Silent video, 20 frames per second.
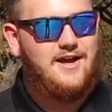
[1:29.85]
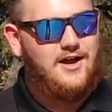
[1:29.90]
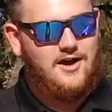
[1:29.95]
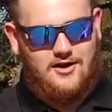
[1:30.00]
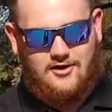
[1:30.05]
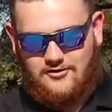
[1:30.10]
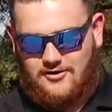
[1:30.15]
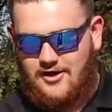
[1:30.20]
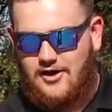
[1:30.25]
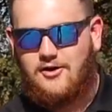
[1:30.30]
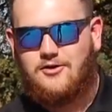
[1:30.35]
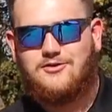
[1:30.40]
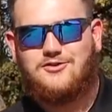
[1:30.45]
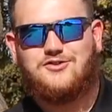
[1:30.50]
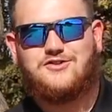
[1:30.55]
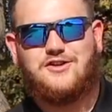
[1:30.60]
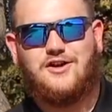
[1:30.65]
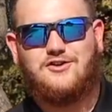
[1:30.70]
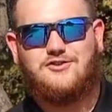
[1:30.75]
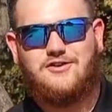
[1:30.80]
Oh no, you
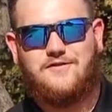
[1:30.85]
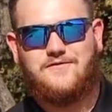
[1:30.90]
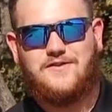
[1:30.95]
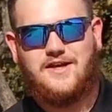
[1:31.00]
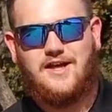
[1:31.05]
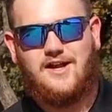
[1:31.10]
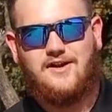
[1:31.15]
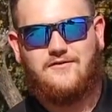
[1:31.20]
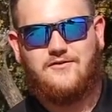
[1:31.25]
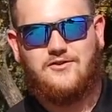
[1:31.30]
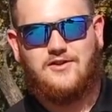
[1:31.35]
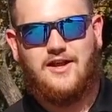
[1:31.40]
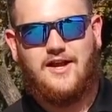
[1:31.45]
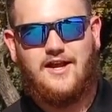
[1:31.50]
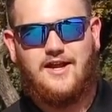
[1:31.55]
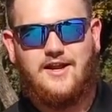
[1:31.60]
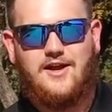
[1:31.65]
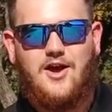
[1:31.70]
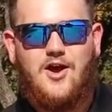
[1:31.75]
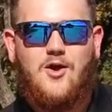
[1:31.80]
start drifting out of your
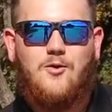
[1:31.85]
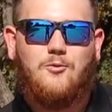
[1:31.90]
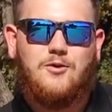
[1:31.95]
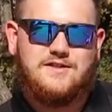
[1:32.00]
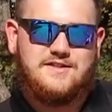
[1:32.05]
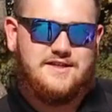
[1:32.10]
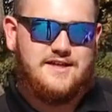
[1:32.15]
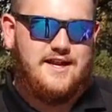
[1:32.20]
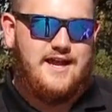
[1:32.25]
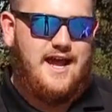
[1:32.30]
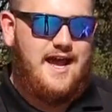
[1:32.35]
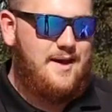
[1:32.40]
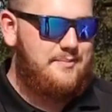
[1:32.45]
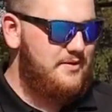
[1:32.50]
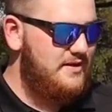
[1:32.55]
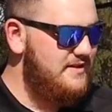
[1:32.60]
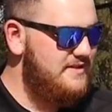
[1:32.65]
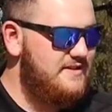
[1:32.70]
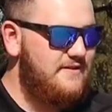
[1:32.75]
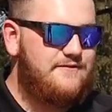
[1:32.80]
lane. What's going to
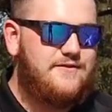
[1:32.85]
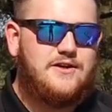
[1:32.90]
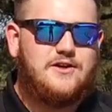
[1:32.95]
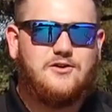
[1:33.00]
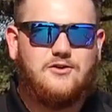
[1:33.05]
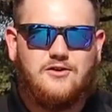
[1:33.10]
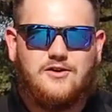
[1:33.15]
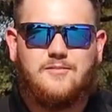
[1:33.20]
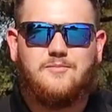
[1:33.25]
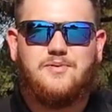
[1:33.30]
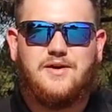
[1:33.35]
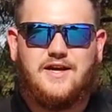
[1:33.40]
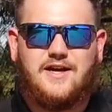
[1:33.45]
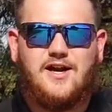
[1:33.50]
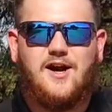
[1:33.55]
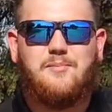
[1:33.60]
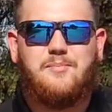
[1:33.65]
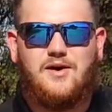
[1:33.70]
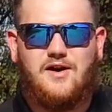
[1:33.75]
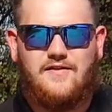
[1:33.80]
happen is the vehicle can pick
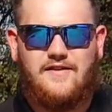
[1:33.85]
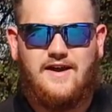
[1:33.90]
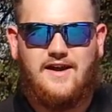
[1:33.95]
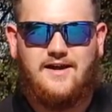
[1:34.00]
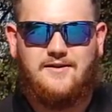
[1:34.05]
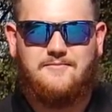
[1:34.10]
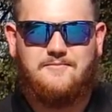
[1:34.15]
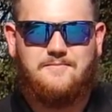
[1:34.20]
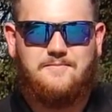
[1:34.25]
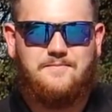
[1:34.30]
up on that.